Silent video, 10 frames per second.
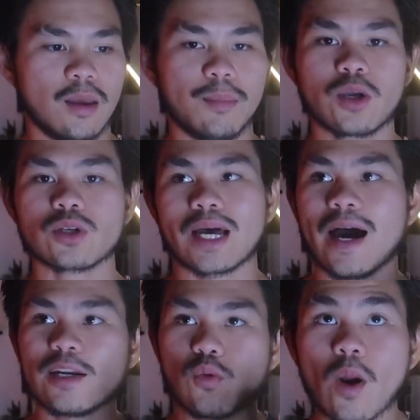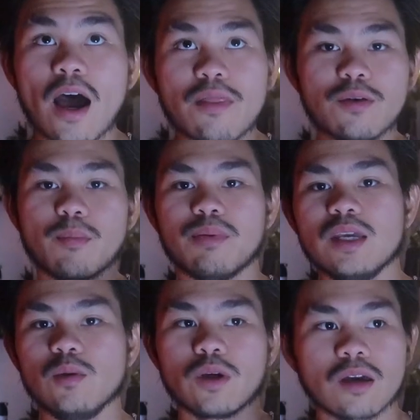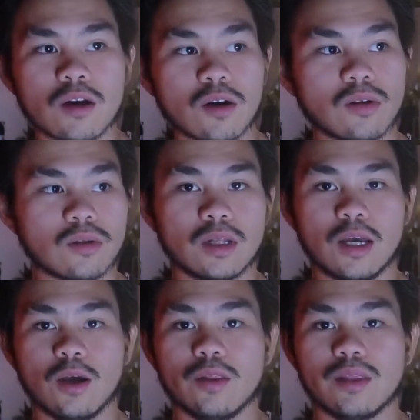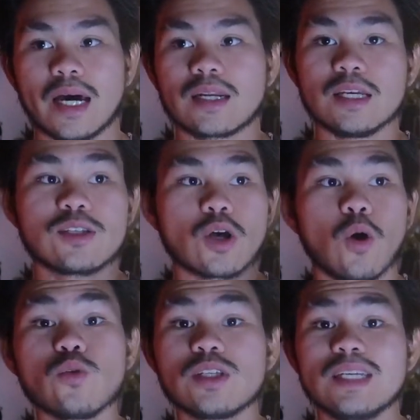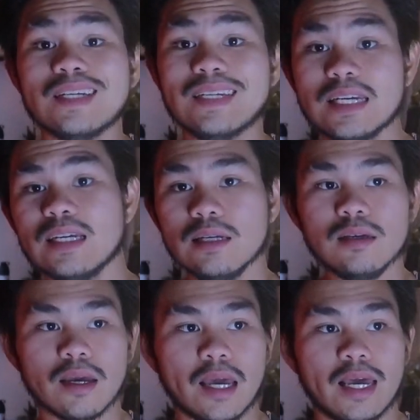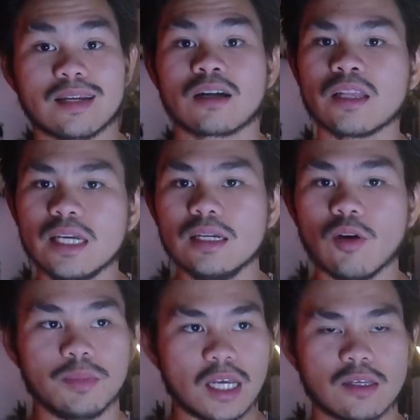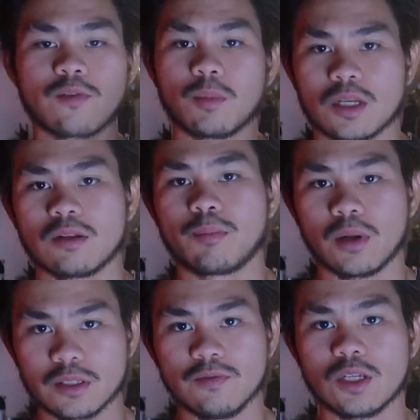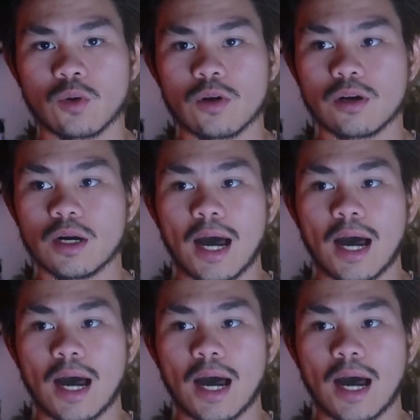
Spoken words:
Because I'd rather be with a girl that is OCD and clean, obsessive compulsive disorder.